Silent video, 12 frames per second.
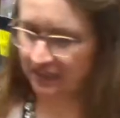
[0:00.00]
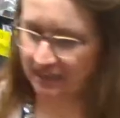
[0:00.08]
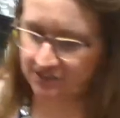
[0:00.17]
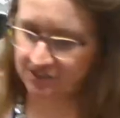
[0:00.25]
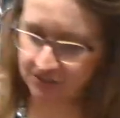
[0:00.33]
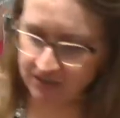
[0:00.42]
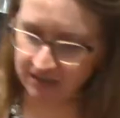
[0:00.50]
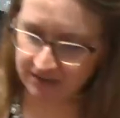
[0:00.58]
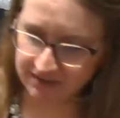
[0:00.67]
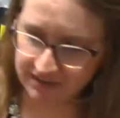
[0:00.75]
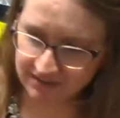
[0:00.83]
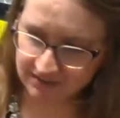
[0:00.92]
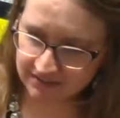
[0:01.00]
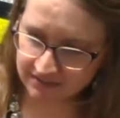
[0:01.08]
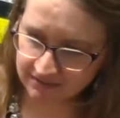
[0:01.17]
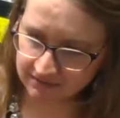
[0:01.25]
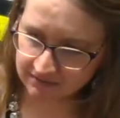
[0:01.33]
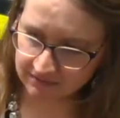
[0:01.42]
the angel earrings
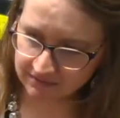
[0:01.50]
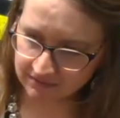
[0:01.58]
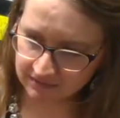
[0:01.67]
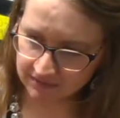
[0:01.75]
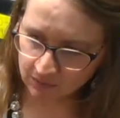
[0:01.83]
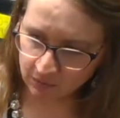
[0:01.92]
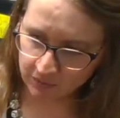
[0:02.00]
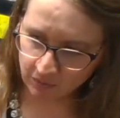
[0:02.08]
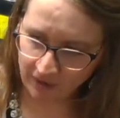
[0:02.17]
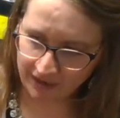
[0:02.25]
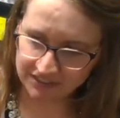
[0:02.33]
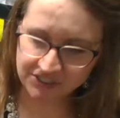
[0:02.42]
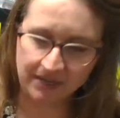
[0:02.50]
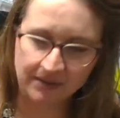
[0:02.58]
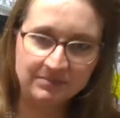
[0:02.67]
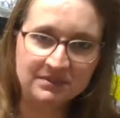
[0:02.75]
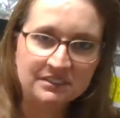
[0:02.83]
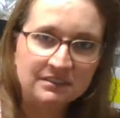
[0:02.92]
with white
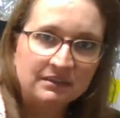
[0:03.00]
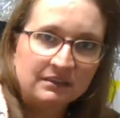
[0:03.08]
gems.